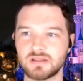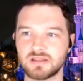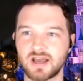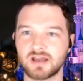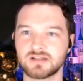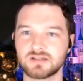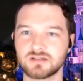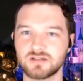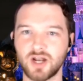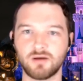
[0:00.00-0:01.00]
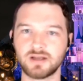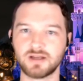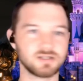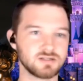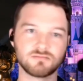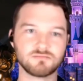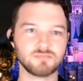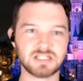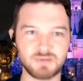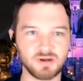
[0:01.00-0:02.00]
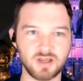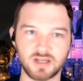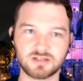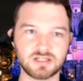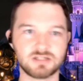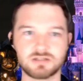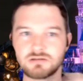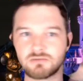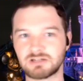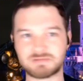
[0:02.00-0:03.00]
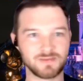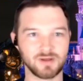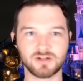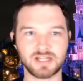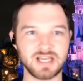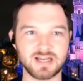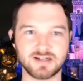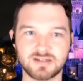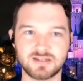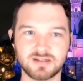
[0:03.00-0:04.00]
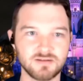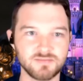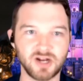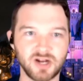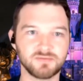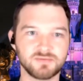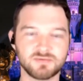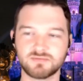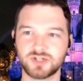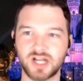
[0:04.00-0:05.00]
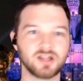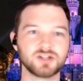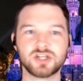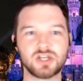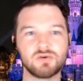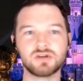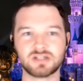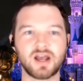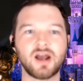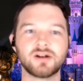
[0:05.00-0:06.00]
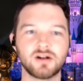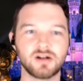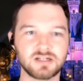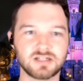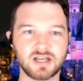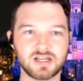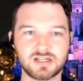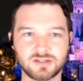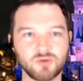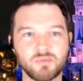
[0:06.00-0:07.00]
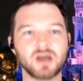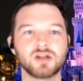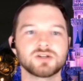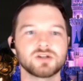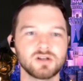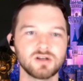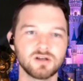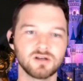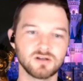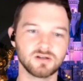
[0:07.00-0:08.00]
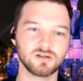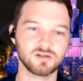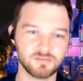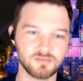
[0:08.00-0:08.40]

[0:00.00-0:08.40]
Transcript: that's you know, it's experience, it's resume building, it's you know, challenging you as an actor. It's like it's so much mm-hmm.